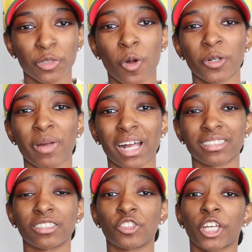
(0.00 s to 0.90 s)
Welcome back
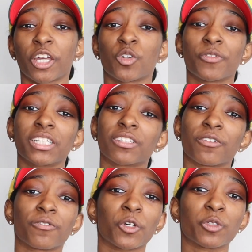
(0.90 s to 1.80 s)
to the channel. If it is the
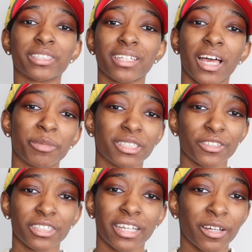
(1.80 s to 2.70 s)
first time you're
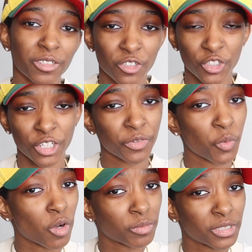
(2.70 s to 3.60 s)
touching down on this channel,
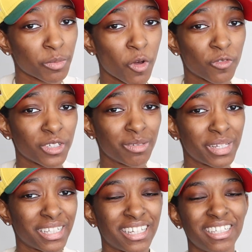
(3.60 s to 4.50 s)
welcome to Small Feet,
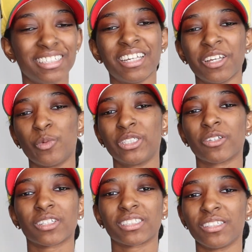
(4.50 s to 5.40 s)
Big Heat. We
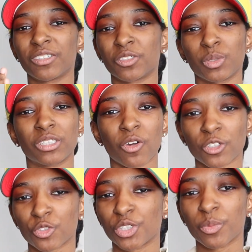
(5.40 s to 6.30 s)
talk sneakers, we talk
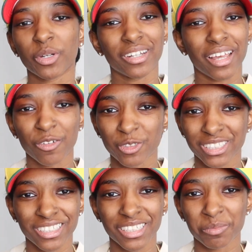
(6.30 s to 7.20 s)
streetwear, and
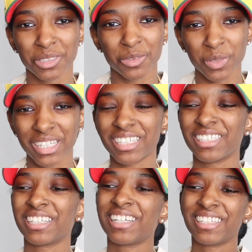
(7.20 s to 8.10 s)
everything in between.